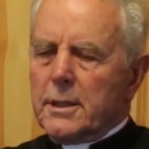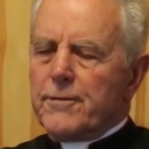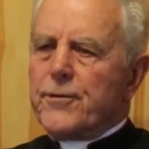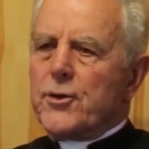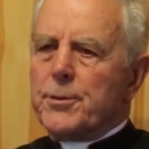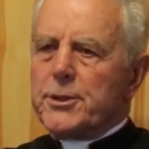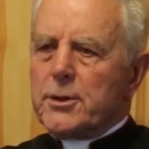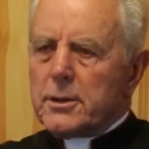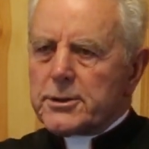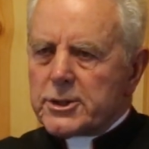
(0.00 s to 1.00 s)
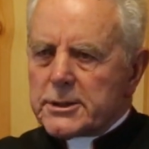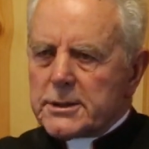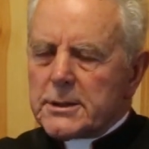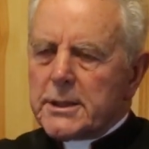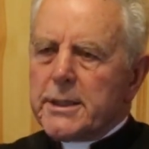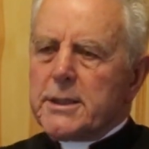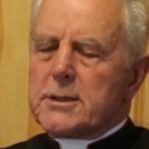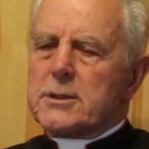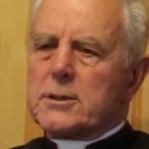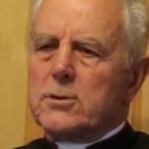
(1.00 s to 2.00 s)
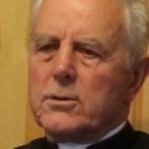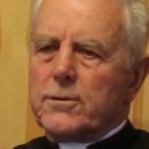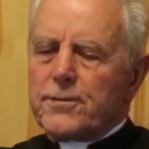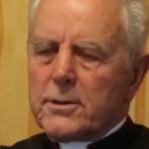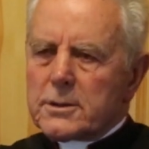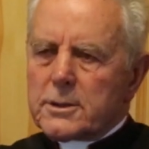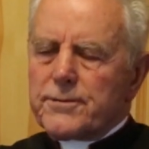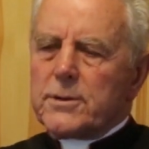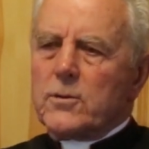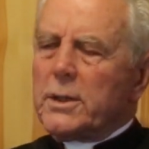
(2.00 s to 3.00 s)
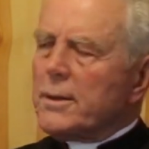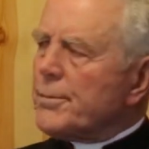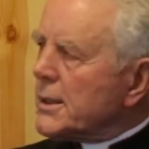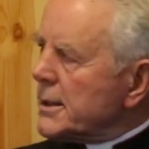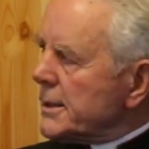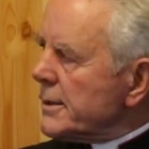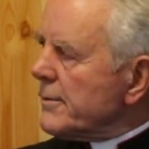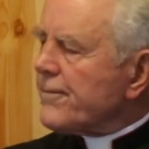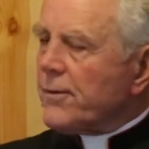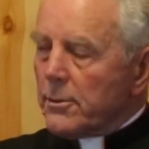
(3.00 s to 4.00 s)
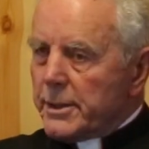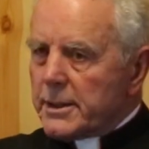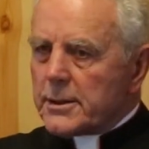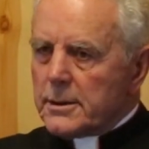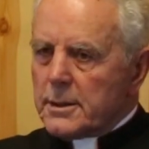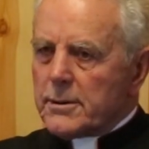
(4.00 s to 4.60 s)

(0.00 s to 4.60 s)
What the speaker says: Phenomenology is a school of philosophy whereby, following